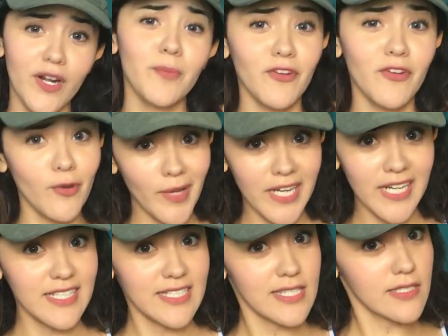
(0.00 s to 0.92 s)
What up,
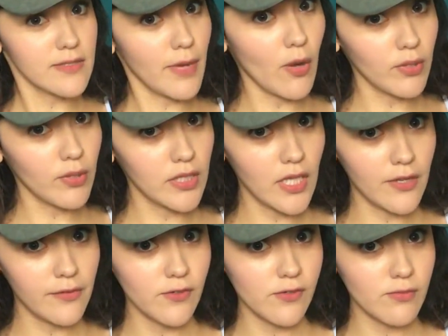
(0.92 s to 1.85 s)
everybody? This is Mal One
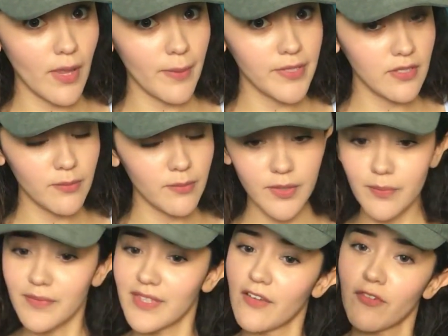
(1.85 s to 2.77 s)
Love. You really deep,
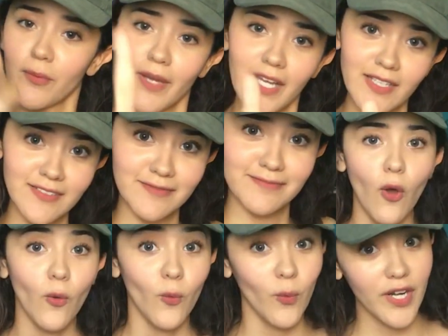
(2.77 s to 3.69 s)
deep. Never mind.
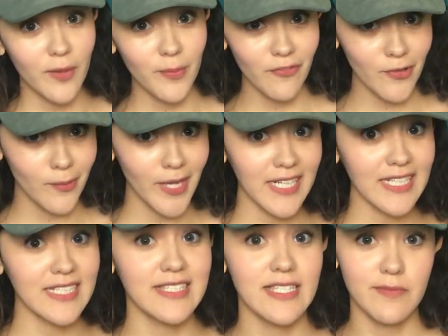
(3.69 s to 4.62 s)
What up,
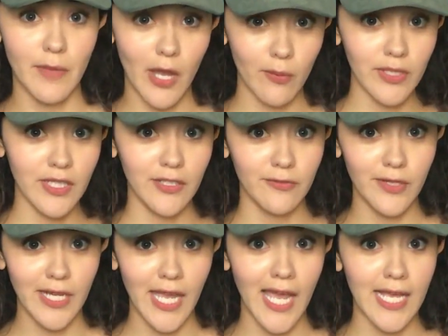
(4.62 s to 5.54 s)
everybody? This is Mal One Love
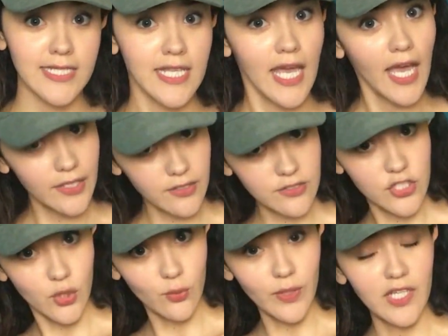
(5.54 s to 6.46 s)
Reacts. How you
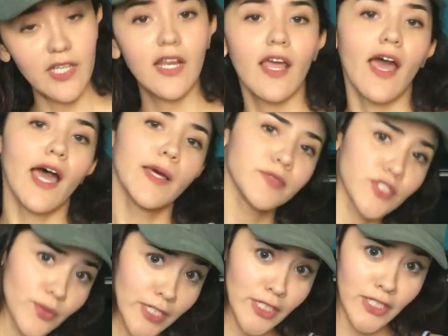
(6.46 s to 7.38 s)
doing?
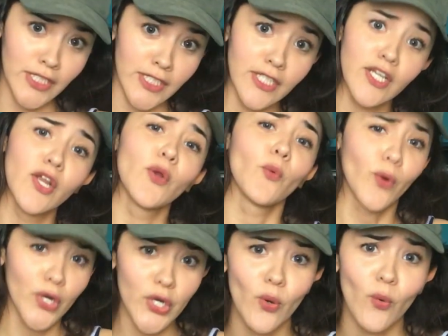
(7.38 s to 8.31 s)
I'm doing good.
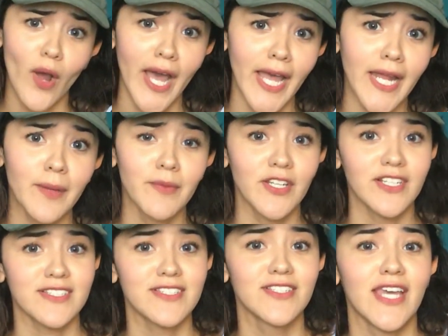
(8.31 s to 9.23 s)
Wanna know why?
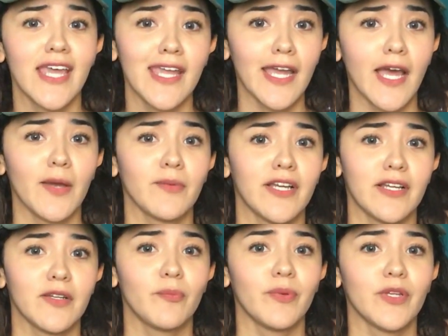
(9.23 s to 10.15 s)
Because today I'm
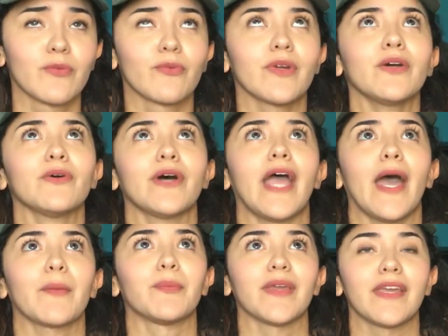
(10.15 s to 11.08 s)
gonna be real
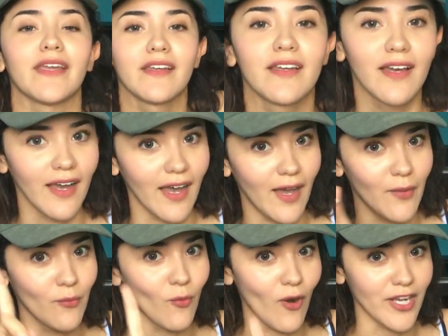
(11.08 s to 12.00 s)
happy.
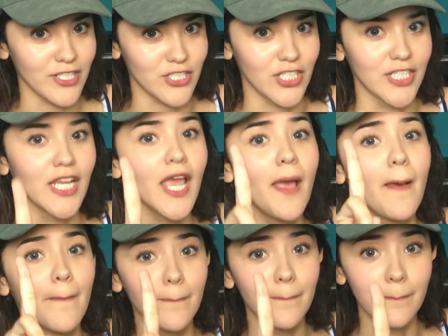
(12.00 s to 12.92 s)
I'm watching
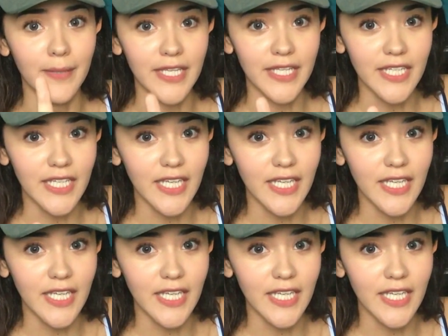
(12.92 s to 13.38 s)
Mitch.